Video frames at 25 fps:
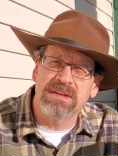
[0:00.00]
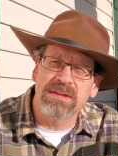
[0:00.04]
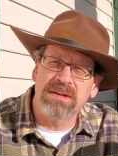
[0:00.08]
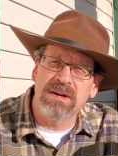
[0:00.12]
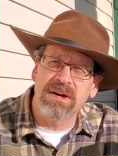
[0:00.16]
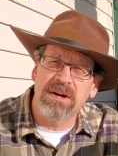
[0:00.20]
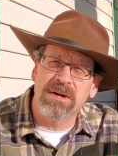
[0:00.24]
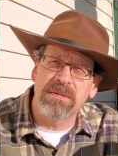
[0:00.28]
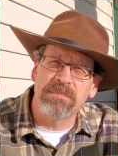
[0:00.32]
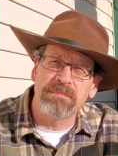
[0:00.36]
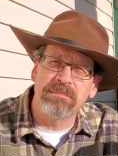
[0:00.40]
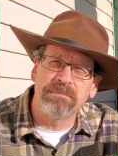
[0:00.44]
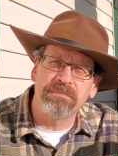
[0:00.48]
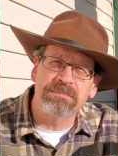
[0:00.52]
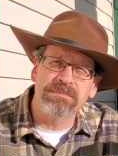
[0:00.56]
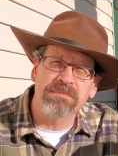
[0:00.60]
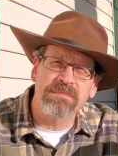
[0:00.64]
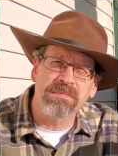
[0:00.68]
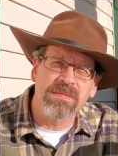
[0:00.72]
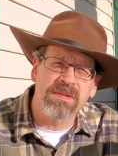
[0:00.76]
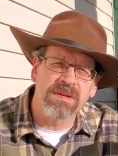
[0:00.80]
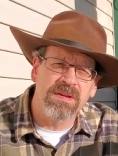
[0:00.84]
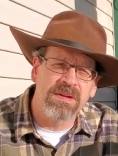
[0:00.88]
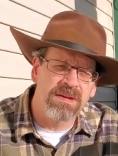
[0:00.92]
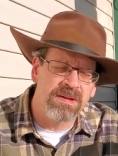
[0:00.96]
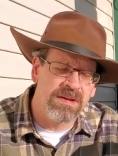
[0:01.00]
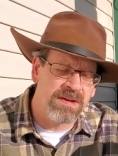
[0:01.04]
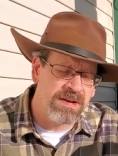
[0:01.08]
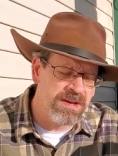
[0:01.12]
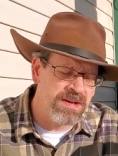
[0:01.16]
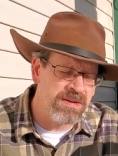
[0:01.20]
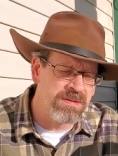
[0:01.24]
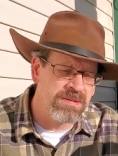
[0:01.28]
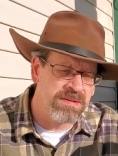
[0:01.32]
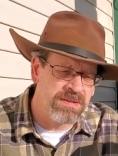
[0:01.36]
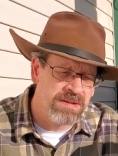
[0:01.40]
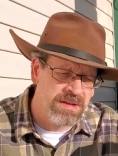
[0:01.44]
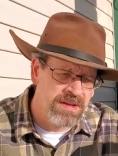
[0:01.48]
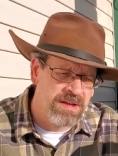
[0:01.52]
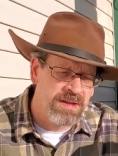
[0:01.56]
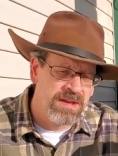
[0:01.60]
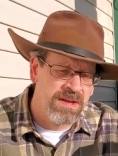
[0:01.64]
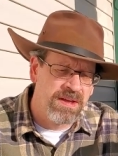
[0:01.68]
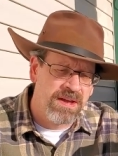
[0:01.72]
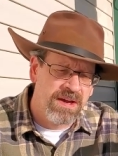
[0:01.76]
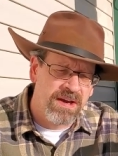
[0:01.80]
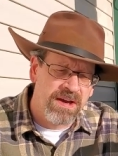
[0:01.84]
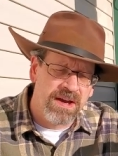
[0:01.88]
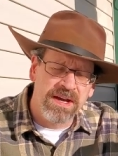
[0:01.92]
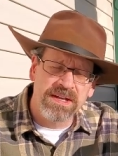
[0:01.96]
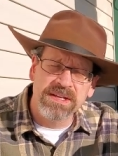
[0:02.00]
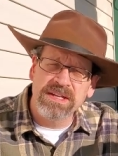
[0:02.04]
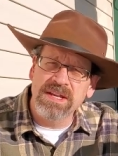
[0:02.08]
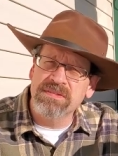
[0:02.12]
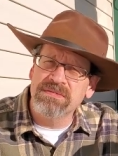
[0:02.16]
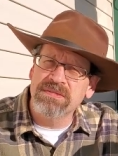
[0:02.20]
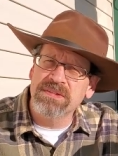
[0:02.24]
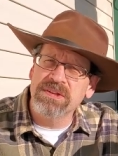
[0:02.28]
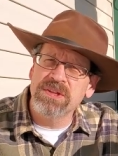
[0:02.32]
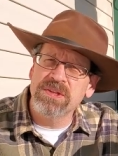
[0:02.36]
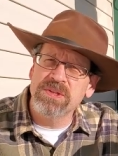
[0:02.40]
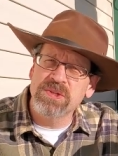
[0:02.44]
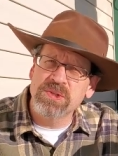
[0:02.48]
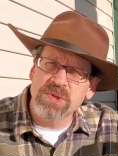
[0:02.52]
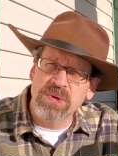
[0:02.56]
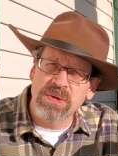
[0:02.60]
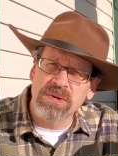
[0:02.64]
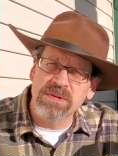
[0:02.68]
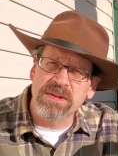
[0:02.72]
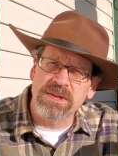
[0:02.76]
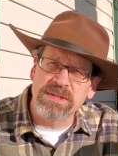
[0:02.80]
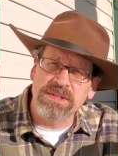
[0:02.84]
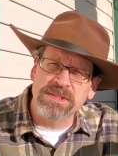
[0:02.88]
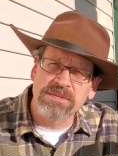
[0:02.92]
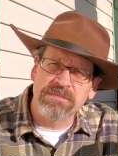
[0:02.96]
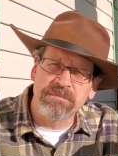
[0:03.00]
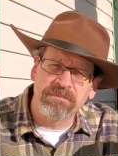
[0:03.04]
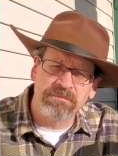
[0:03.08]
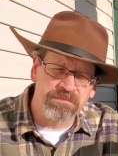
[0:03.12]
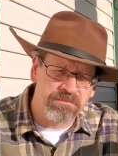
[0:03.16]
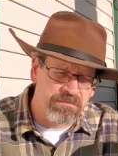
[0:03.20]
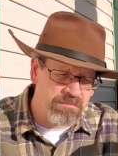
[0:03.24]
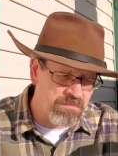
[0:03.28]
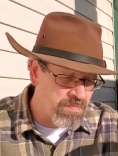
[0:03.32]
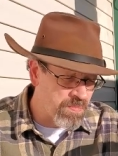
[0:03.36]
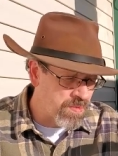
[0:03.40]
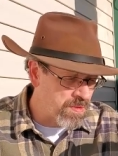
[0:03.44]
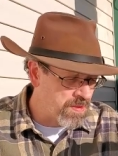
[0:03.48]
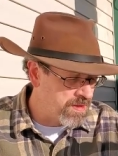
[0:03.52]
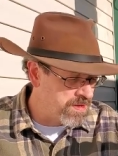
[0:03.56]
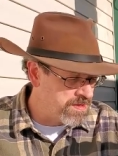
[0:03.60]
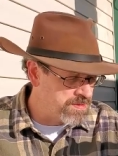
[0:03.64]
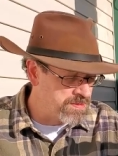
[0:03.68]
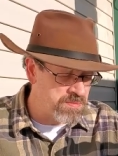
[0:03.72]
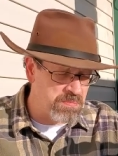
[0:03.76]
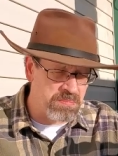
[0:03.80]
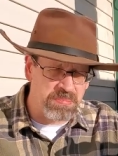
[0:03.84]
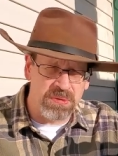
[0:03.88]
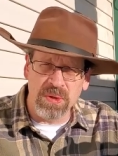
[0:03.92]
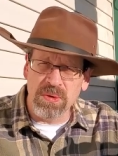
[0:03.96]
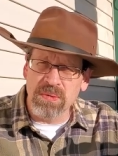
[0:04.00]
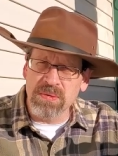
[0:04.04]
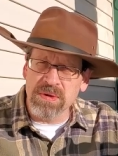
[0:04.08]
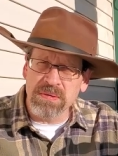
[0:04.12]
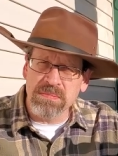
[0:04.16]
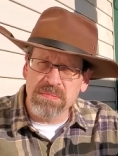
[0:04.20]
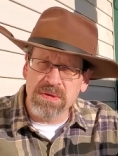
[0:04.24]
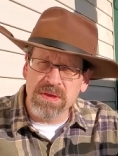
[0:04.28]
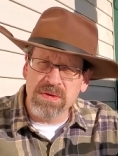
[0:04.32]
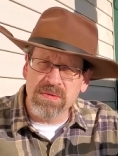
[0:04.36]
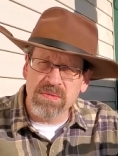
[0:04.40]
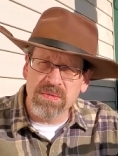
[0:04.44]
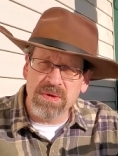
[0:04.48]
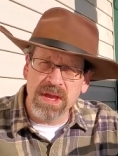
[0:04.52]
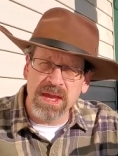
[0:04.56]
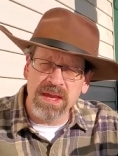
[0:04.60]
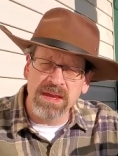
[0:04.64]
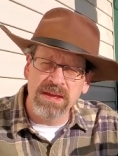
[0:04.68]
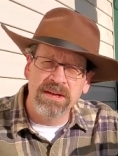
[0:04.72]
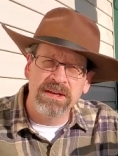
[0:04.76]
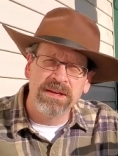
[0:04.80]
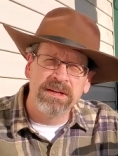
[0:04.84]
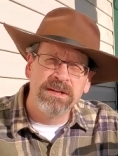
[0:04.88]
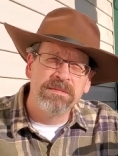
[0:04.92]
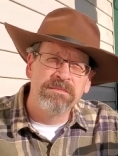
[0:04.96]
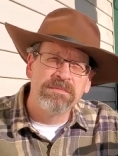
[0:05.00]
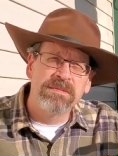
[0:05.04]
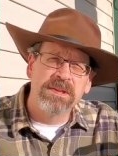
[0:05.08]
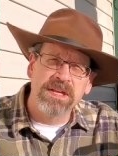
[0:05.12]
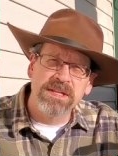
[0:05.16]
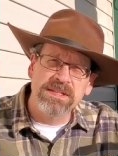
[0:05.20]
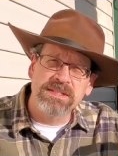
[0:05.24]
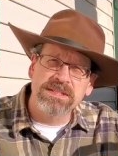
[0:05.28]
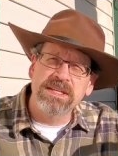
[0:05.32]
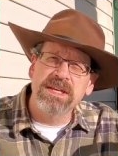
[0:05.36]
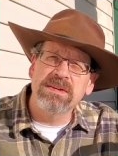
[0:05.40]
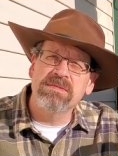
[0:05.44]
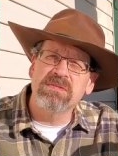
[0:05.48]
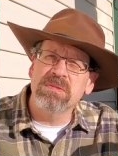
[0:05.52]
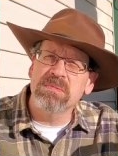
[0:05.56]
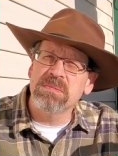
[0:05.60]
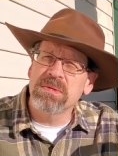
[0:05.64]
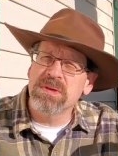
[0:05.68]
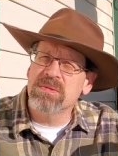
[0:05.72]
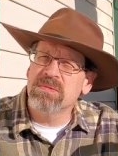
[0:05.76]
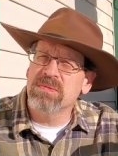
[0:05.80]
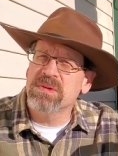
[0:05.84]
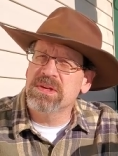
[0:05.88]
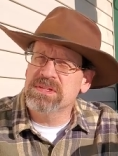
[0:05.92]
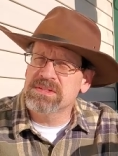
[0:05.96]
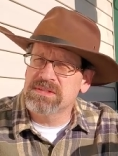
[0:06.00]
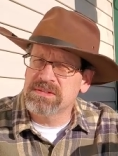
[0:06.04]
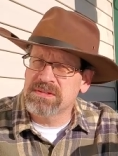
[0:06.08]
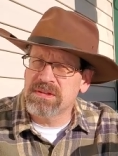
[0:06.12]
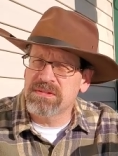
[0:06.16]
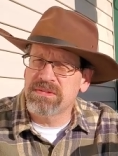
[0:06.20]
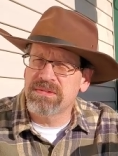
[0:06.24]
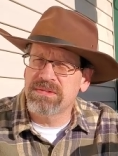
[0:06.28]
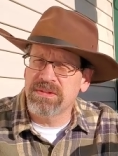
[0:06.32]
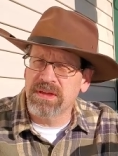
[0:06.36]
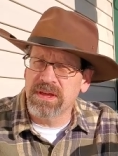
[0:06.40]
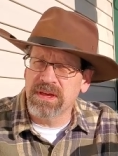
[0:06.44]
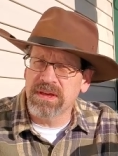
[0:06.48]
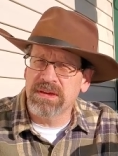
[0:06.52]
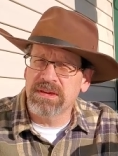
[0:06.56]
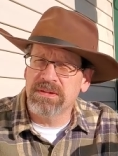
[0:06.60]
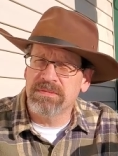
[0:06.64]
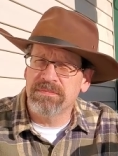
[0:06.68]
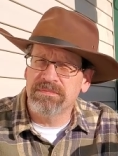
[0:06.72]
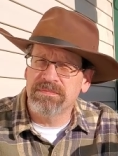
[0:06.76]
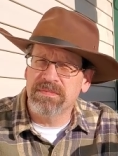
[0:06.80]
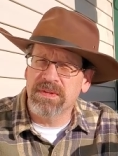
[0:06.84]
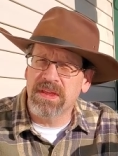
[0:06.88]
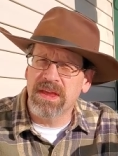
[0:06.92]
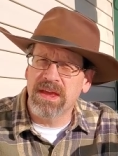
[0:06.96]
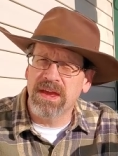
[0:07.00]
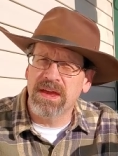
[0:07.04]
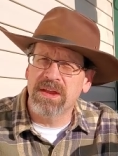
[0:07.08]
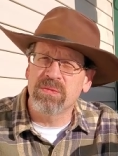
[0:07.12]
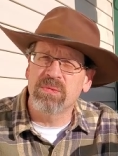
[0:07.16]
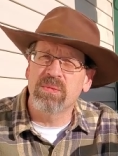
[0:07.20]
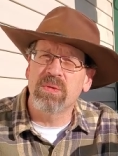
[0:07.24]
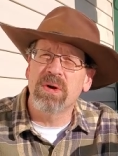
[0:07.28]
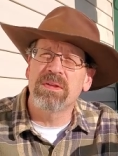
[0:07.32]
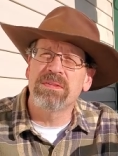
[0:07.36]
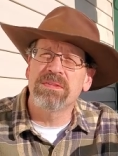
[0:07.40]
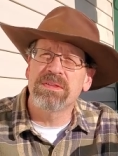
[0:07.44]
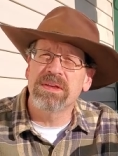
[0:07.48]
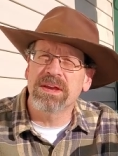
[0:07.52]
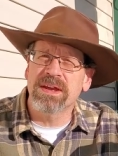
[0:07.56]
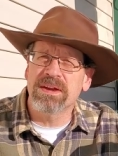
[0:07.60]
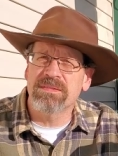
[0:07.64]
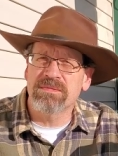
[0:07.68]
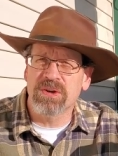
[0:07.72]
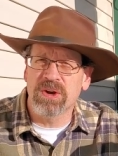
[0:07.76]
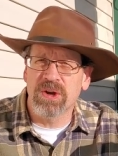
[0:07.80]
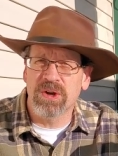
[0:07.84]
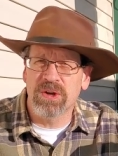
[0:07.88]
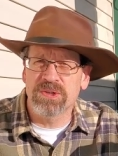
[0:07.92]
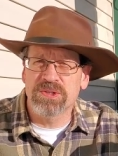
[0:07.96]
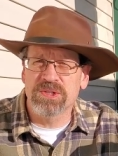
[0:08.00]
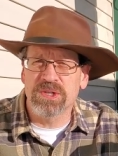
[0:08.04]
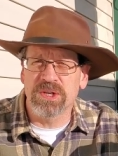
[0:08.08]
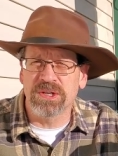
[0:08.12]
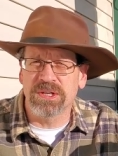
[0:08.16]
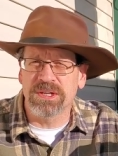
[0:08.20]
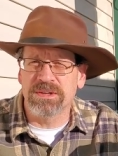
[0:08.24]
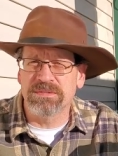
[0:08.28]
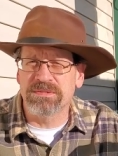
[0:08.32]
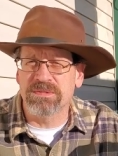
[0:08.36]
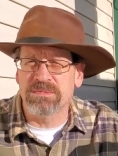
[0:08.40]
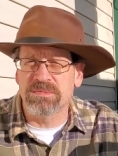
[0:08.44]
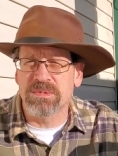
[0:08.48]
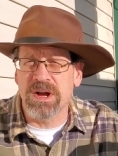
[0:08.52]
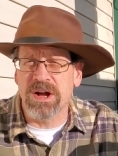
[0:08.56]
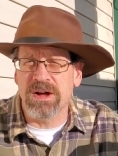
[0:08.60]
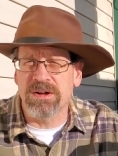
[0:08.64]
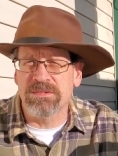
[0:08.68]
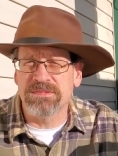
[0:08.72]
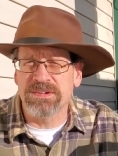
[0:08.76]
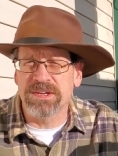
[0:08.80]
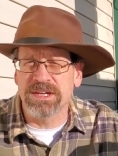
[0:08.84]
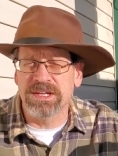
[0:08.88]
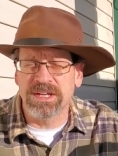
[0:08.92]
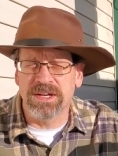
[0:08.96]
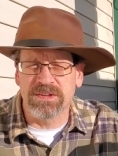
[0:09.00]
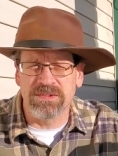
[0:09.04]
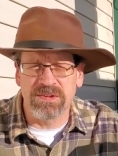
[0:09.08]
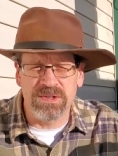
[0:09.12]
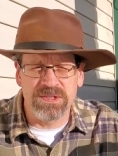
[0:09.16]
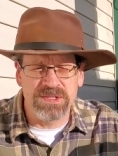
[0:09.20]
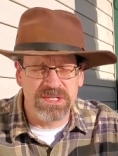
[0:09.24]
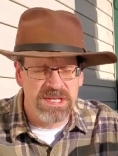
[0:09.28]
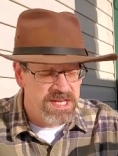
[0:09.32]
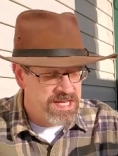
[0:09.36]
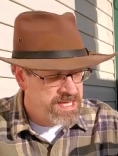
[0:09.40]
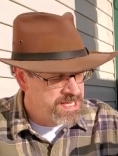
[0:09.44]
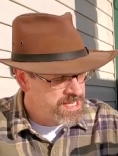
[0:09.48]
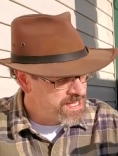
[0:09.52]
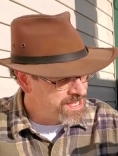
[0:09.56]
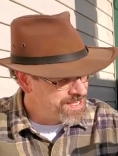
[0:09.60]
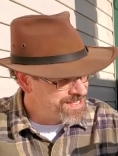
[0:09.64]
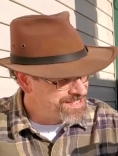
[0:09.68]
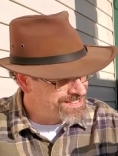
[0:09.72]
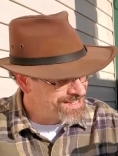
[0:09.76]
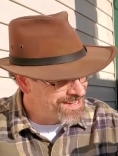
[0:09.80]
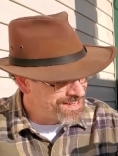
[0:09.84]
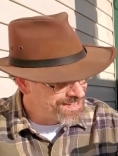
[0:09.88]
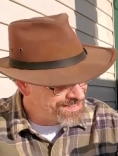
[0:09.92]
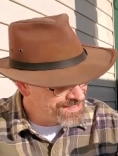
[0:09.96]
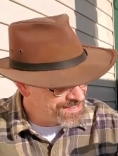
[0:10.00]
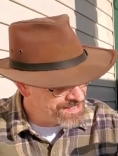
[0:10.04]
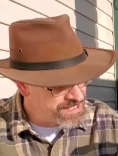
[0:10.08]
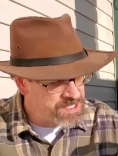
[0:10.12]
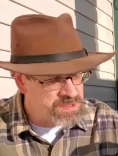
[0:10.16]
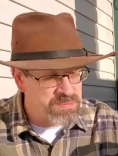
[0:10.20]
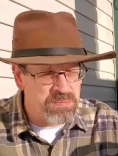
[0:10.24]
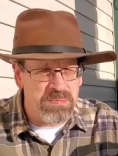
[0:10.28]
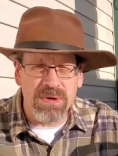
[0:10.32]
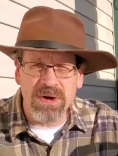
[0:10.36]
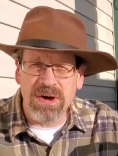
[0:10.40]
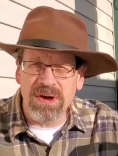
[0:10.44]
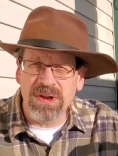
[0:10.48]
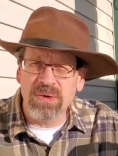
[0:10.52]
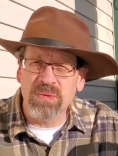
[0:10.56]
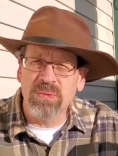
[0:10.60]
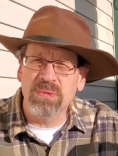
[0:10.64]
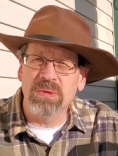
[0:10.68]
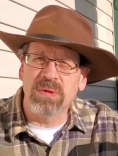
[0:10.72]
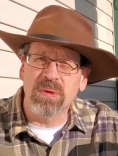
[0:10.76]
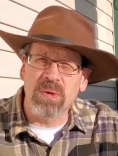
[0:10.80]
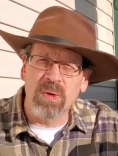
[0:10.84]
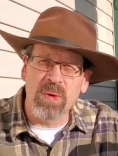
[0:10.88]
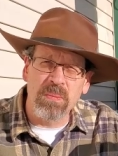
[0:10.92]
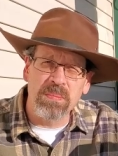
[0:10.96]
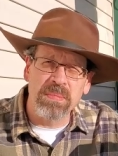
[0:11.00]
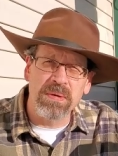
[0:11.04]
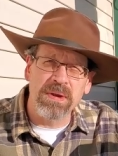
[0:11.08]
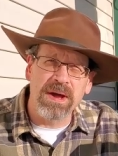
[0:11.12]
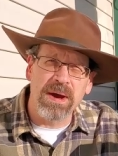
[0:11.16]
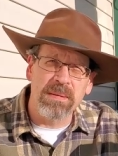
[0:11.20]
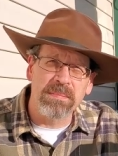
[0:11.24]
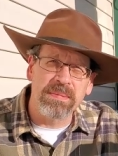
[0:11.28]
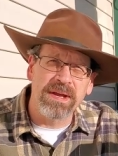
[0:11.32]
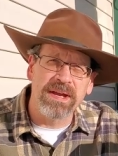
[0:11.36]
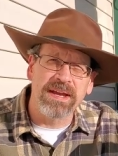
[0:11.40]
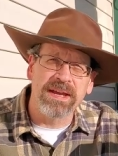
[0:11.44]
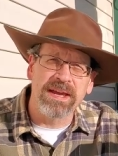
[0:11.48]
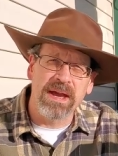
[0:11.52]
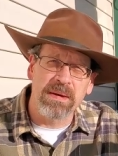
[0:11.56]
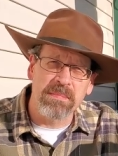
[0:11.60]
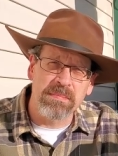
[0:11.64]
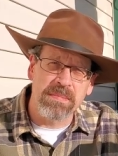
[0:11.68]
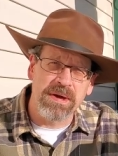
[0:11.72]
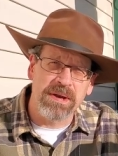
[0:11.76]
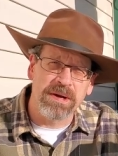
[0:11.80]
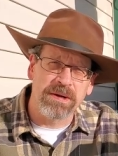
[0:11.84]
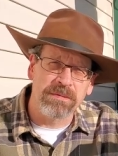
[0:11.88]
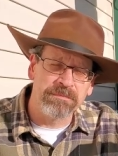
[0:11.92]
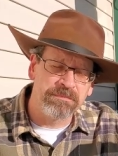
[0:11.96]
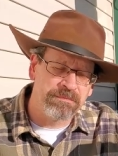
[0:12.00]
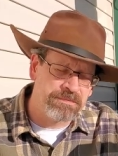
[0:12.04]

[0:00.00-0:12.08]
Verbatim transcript: Um, I, I definitely enjoy this. Is it blowing me away? It's giving me reason to think. And one thing I've heard certainly from Ralfy and others is that this bottle will open up and get better.